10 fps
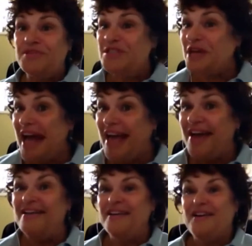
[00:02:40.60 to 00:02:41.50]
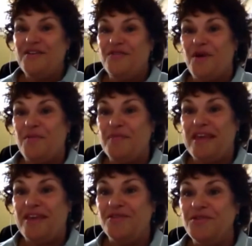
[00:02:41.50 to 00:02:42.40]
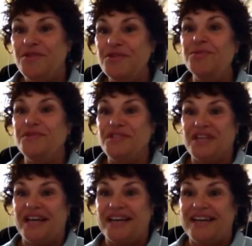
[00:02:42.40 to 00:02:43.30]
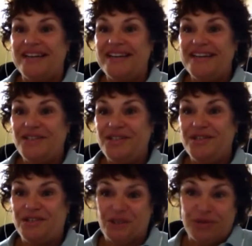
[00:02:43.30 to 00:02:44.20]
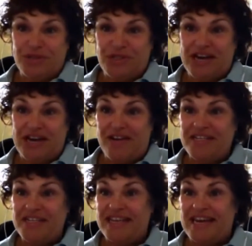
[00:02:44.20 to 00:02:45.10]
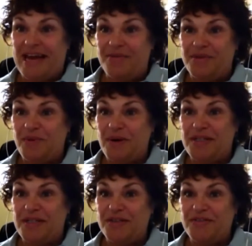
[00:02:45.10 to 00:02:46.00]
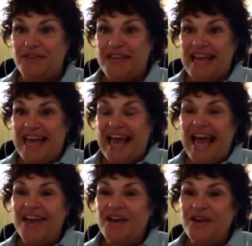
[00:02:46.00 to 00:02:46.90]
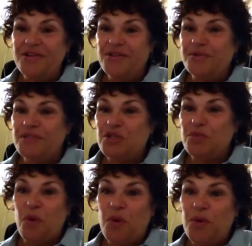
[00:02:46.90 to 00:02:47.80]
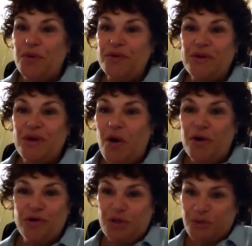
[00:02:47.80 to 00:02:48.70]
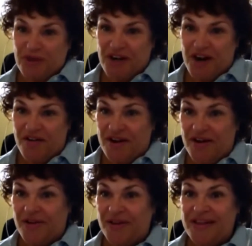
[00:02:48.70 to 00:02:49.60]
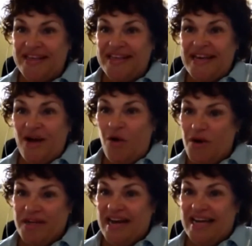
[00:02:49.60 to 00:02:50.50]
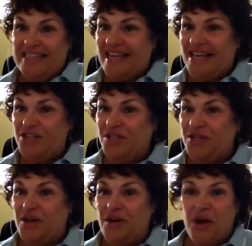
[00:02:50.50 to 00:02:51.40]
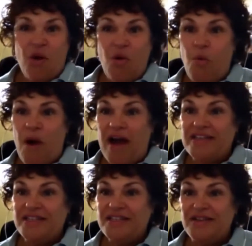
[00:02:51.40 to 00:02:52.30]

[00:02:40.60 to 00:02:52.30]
retire from the huge children's charity that I was part of and go to a small entrepreneurial organization run